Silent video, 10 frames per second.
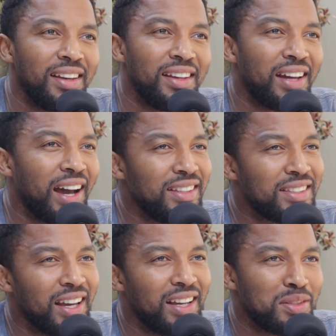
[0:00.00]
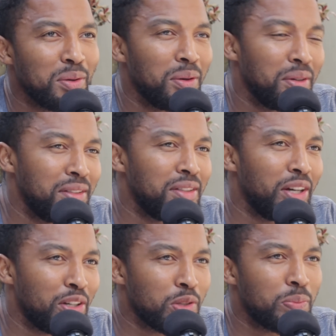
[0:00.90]
In hindsight or in
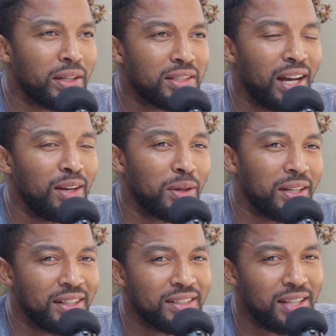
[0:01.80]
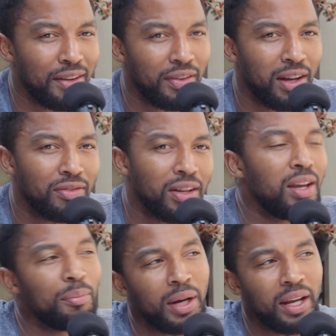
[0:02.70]
retrospect, I look at it as tough love.
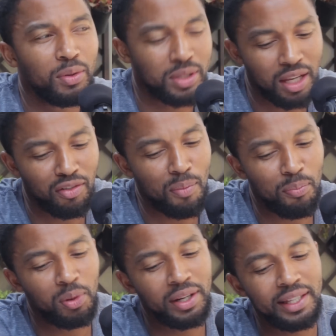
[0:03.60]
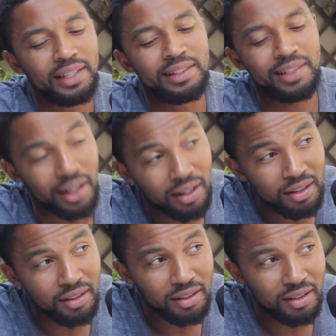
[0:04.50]
But I was never bullied. Yeah,
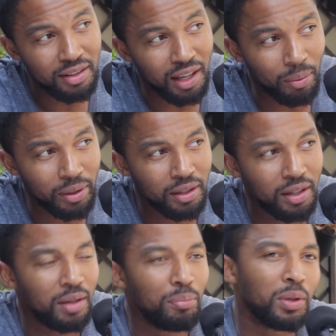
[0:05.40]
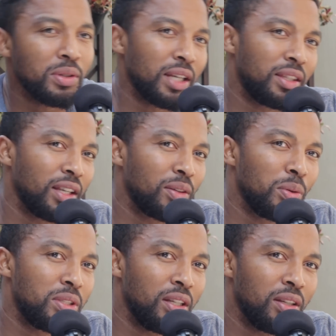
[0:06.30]
but because I think,
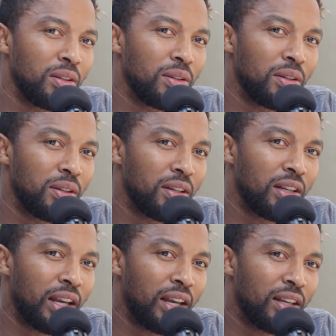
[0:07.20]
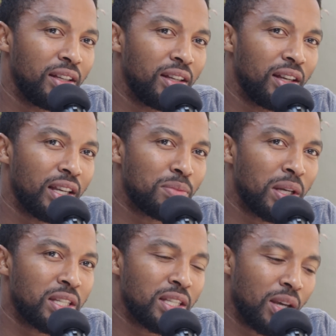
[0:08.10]
as
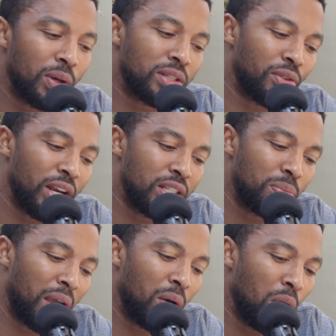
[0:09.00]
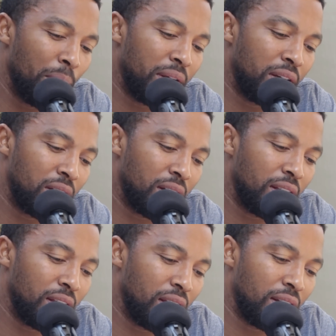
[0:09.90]
much as I was raised by a woman
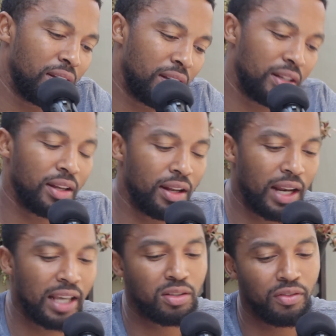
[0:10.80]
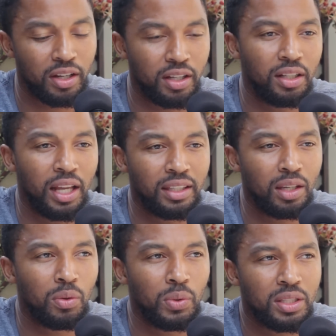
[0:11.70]
in the likes of a girl, I
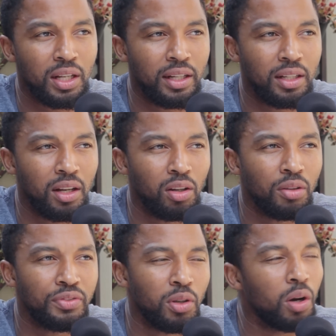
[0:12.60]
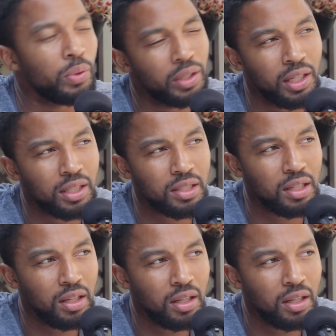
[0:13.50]
think we still had a lot of dog within us.